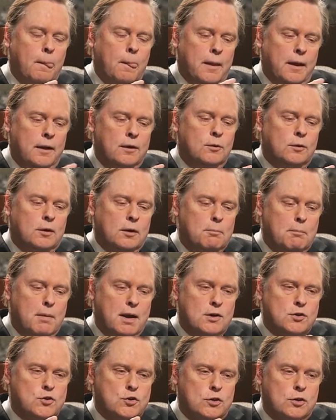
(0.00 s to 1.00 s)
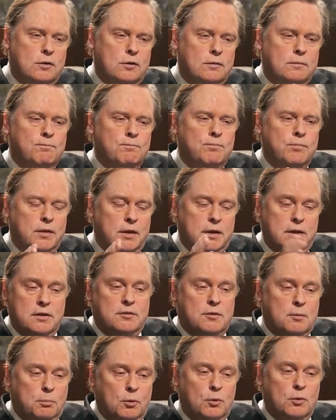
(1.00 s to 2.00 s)
then you can measure the
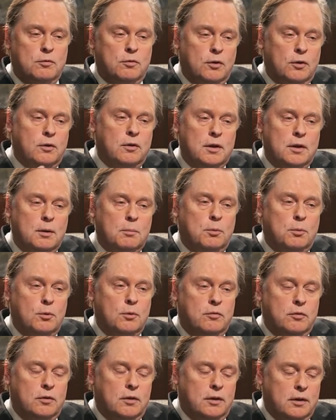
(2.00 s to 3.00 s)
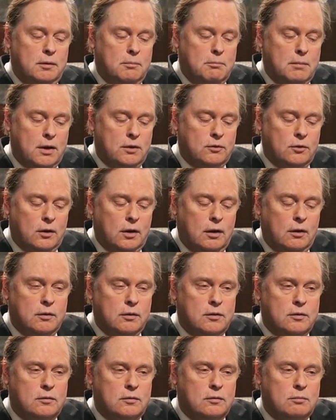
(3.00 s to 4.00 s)
disapproval or the approval and measure how
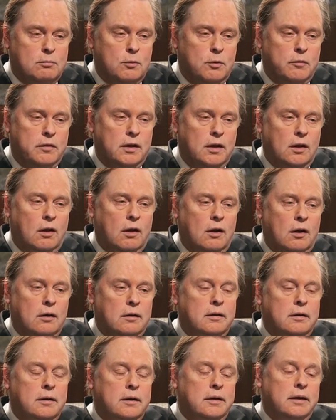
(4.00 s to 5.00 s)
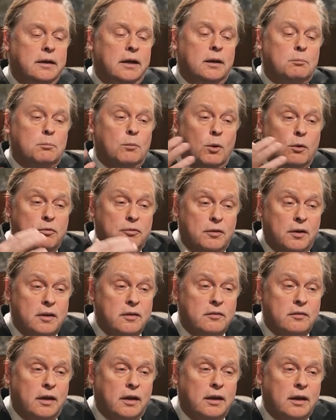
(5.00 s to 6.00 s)
it's moving along, get more
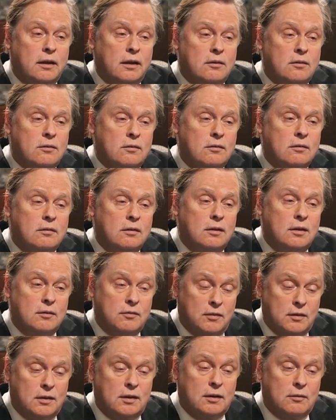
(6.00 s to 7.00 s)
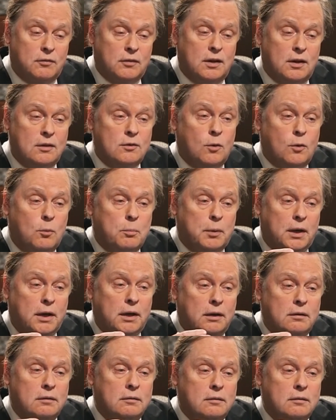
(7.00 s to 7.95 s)
funds, I guess, if it is opening,